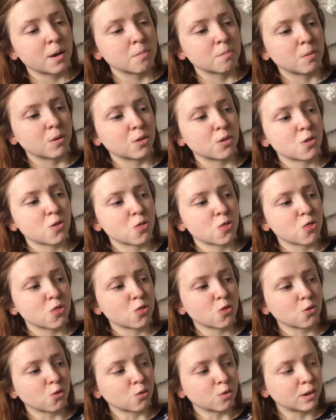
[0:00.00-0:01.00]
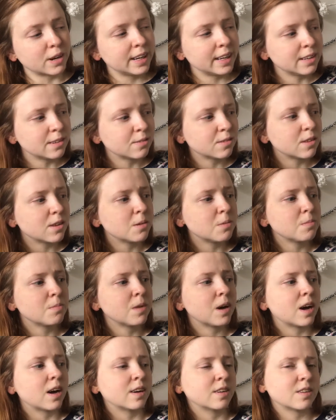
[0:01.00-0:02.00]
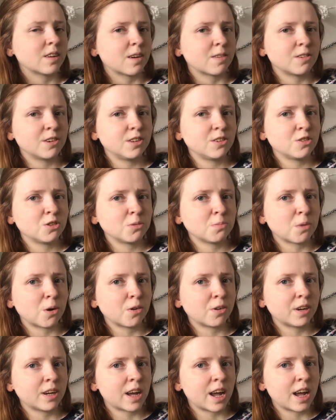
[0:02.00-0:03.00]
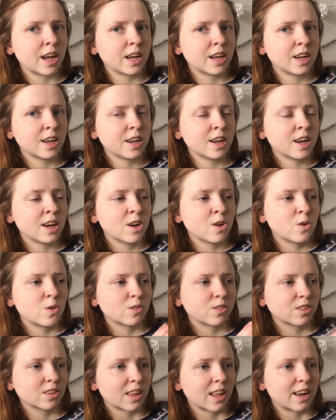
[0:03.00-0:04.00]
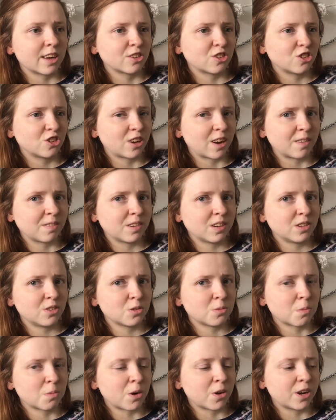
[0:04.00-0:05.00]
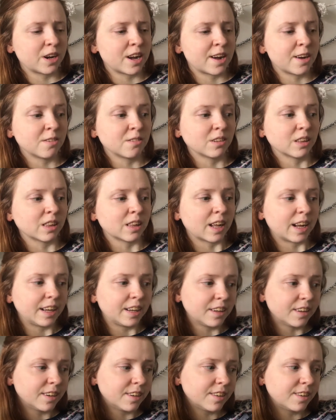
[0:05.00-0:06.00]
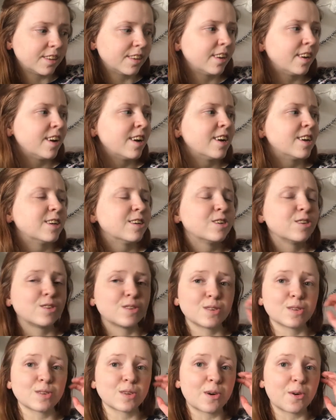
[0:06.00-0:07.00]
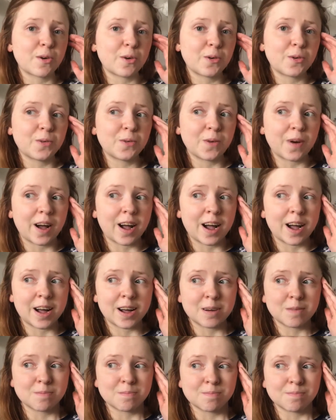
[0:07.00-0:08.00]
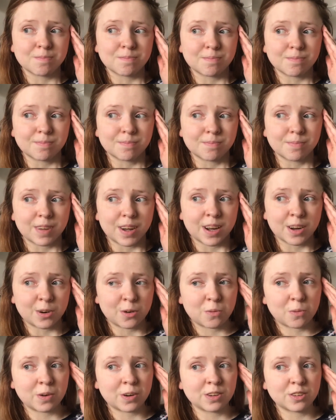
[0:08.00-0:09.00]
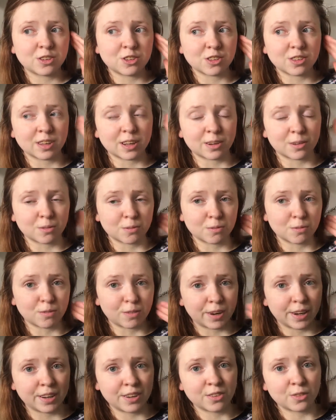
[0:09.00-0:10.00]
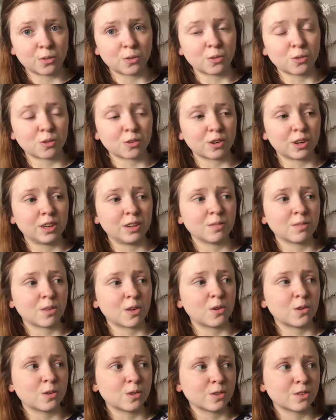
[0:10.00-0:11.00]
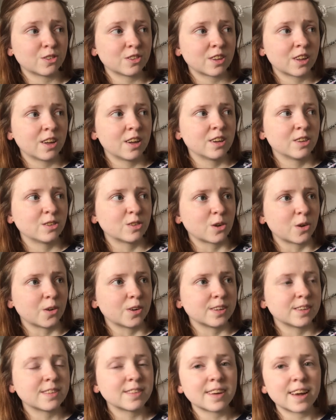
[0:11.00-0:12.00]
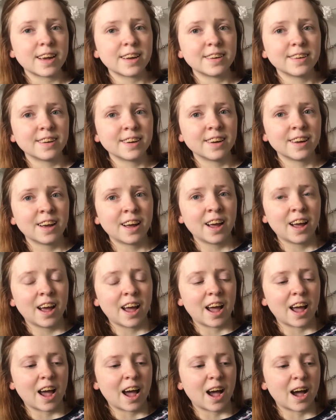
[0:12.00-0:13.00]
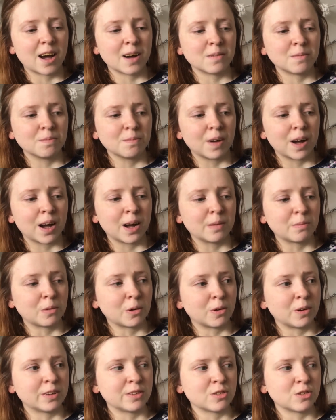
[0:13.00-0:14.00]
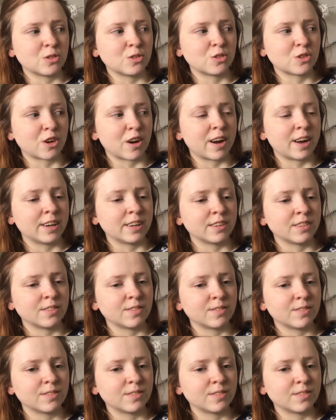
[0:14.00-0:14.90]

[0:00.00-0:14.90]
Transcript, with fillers: but three of them are Daphne du Maurier slash Daphne du Maurier related. So um, I don't want to just like read all three of those. So instead, um, I'm going to try and